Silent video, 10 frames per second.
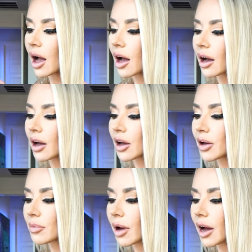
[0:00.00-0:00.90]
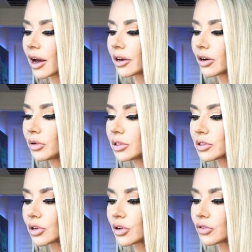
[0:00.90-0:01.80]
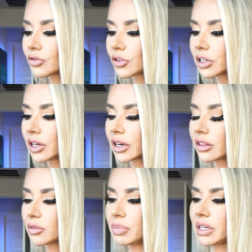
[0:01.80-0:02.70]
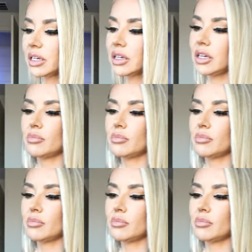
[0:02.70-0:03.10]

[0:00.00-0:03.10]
Um, I always go for like the pinky